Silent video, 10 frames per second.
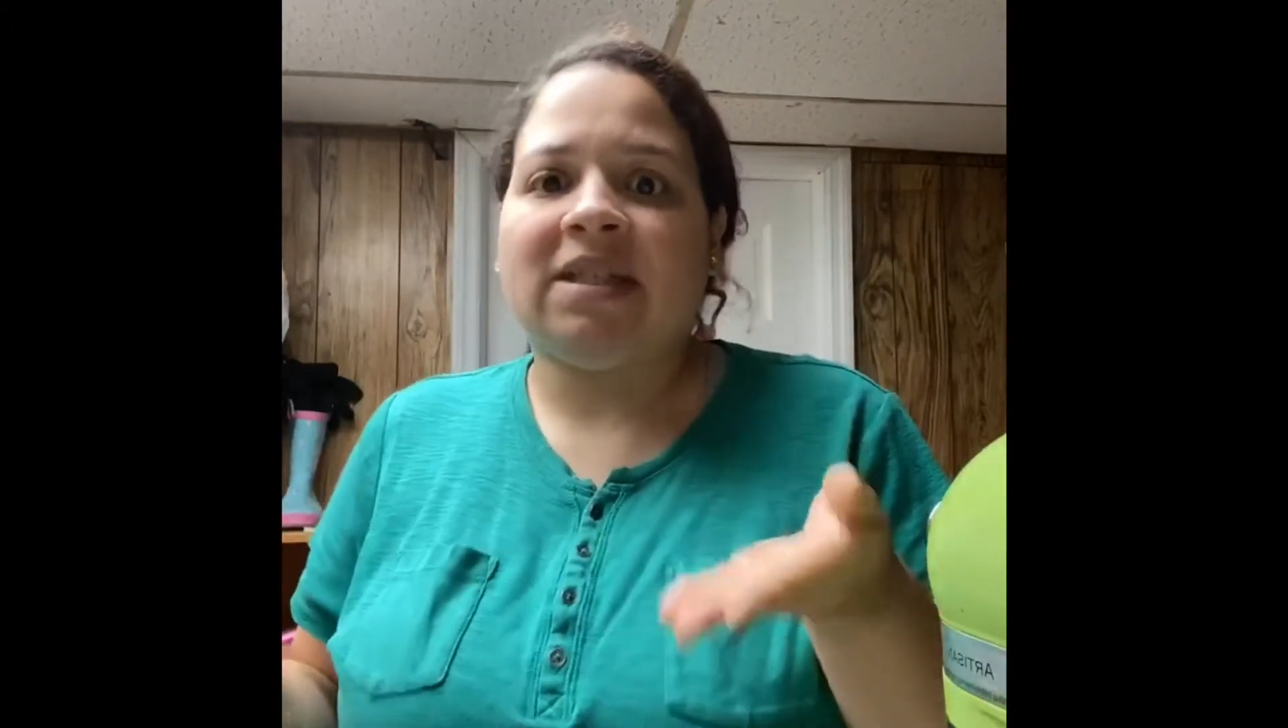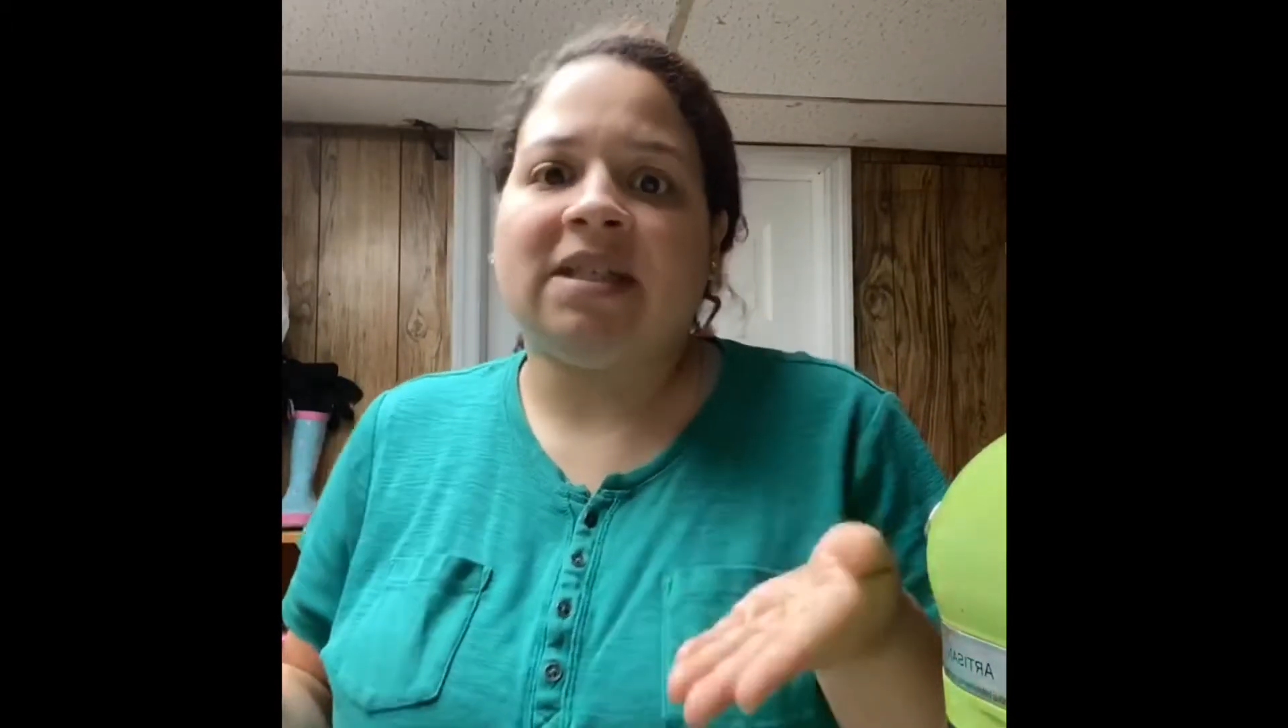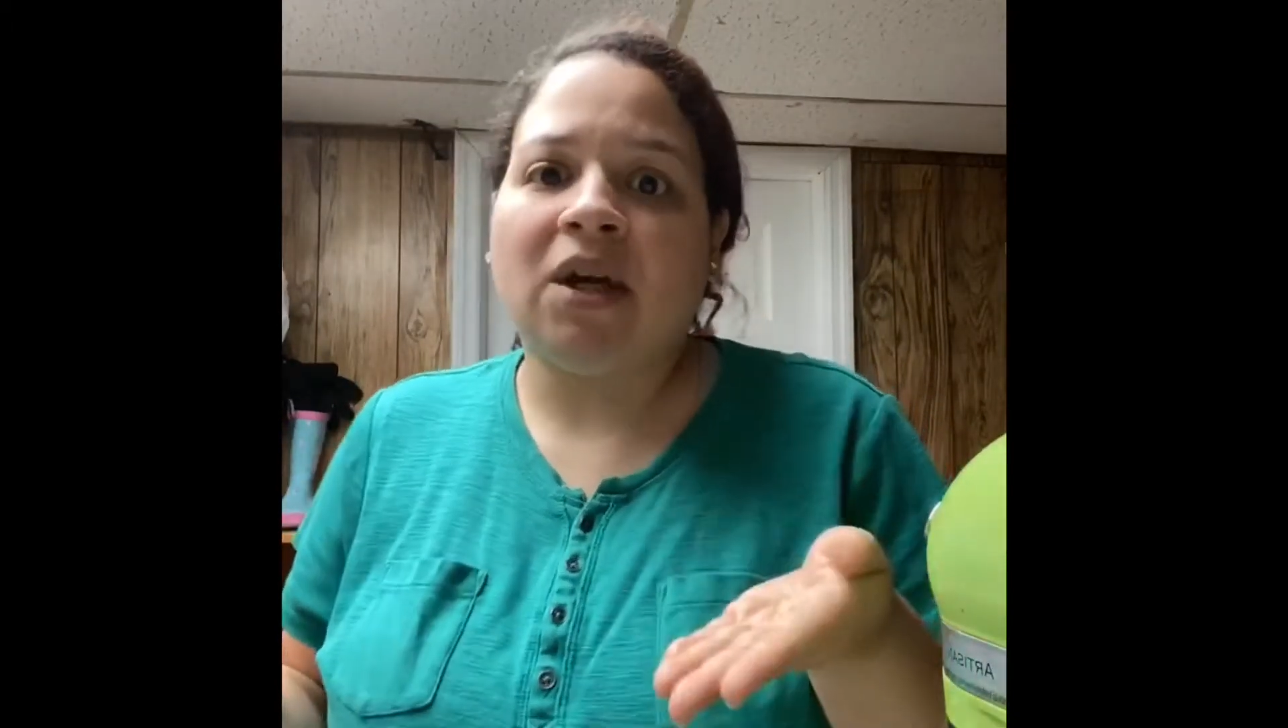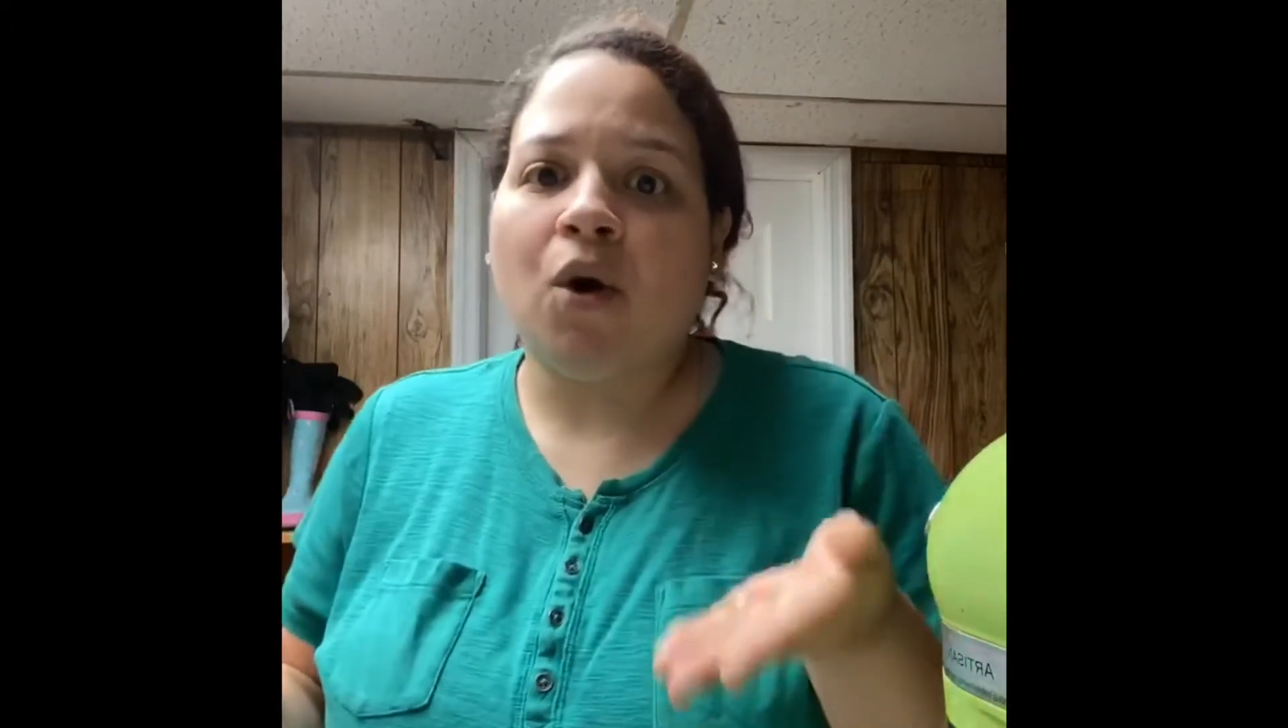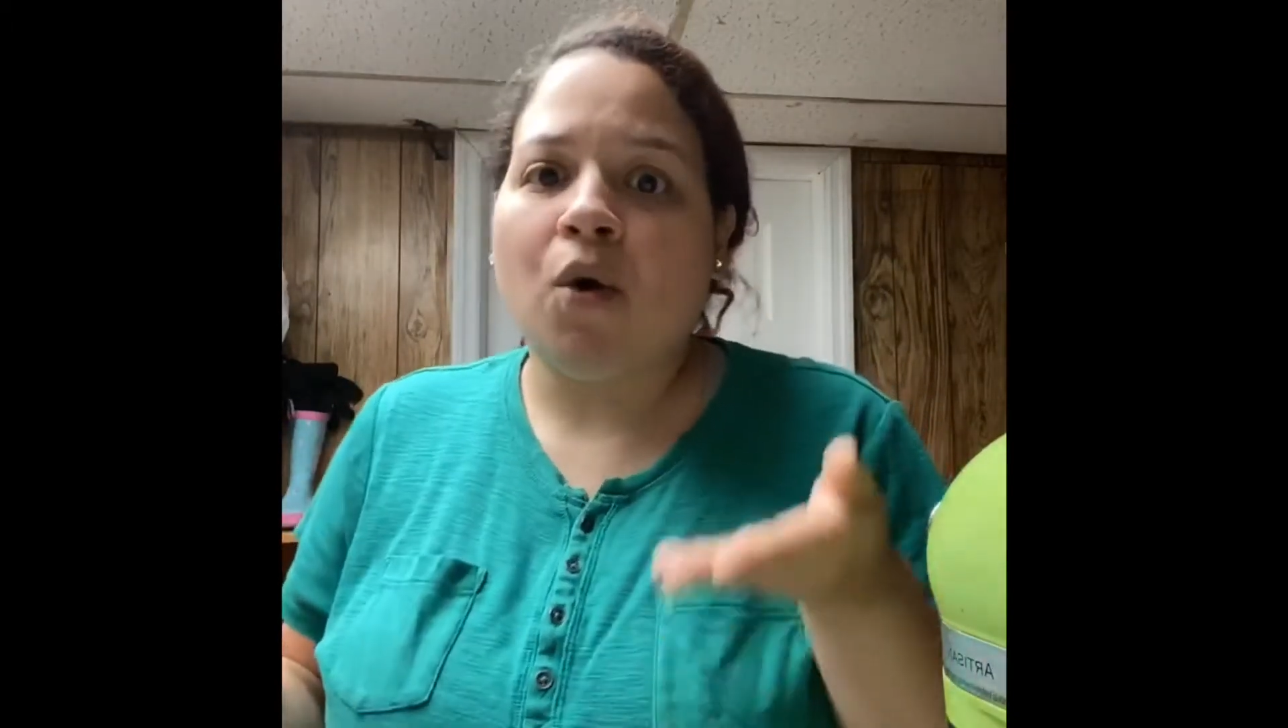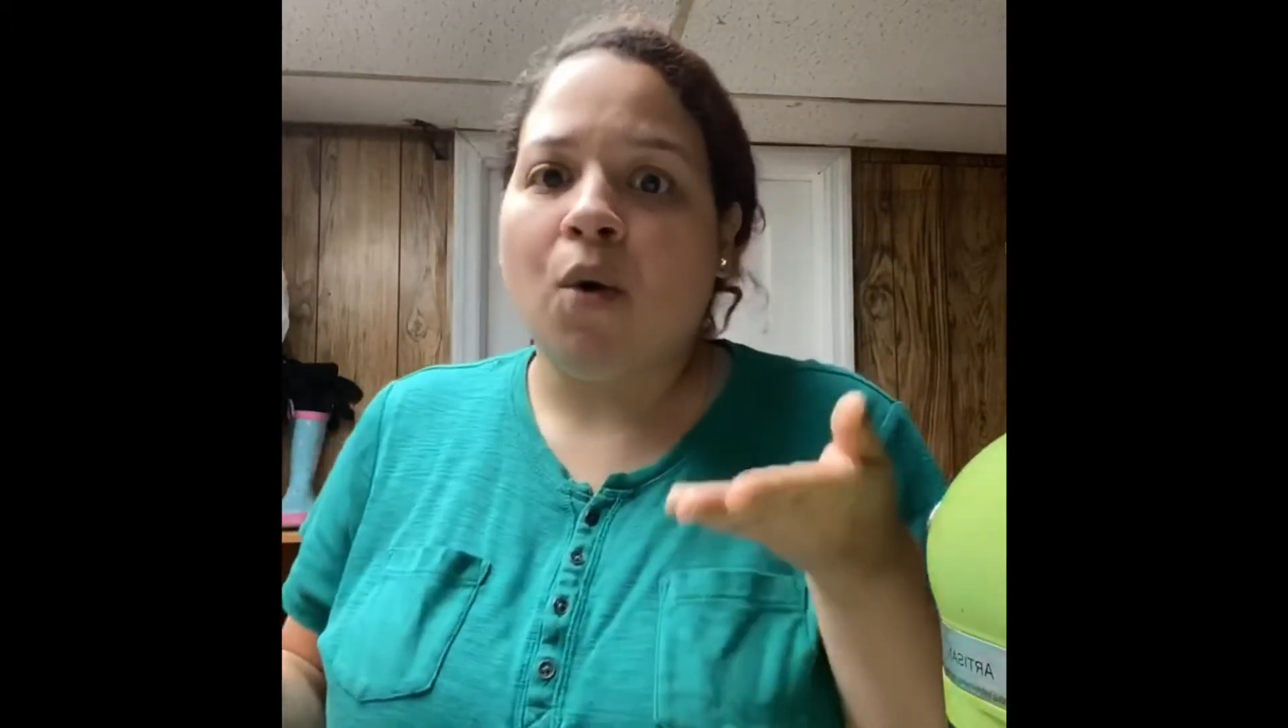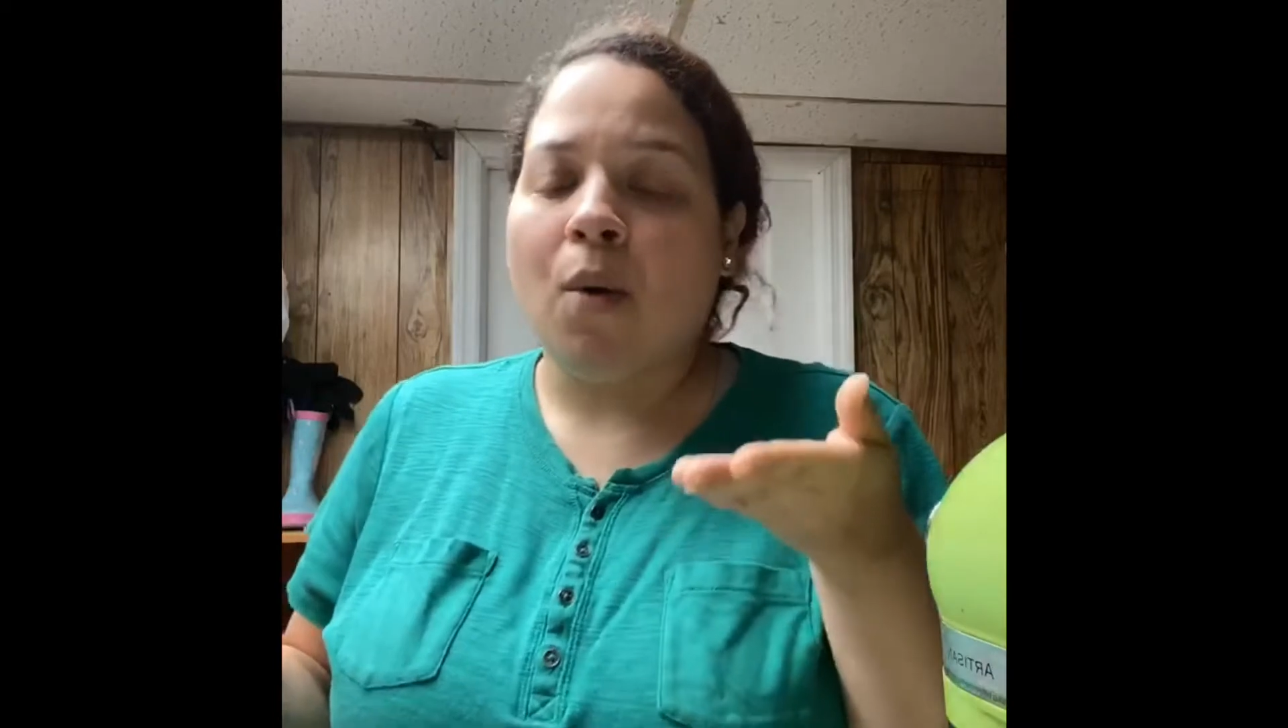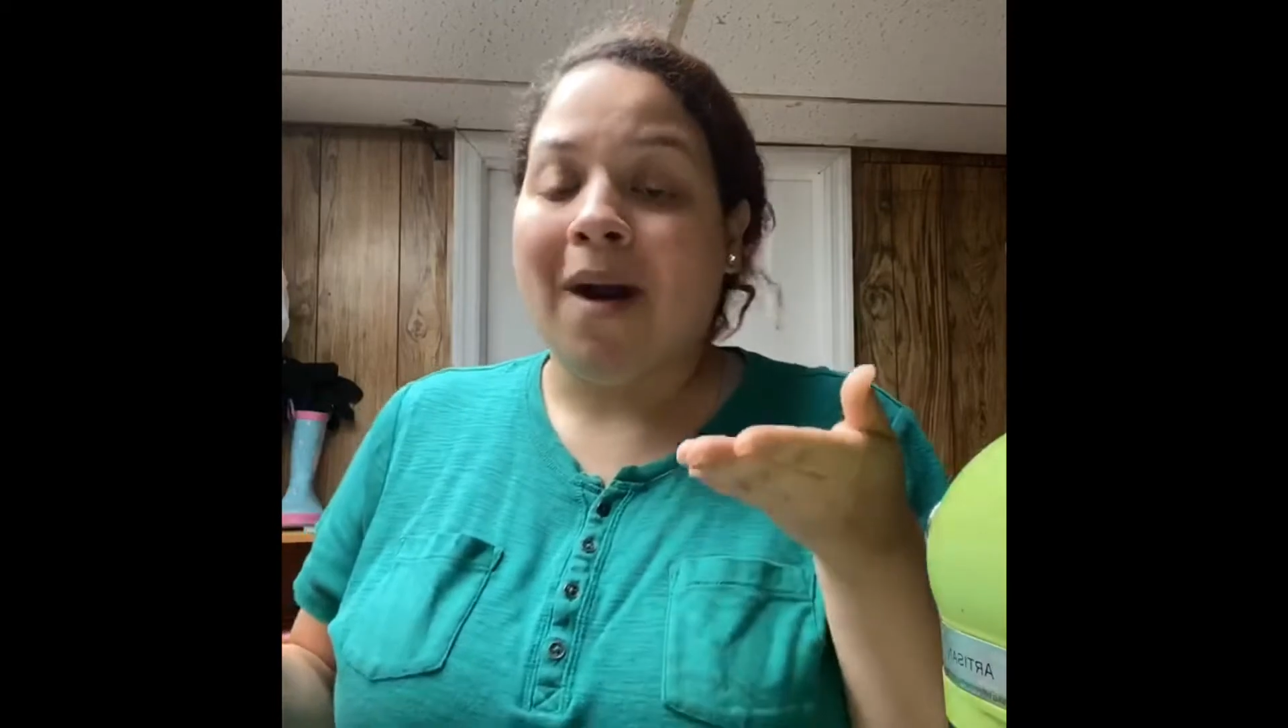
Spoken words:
still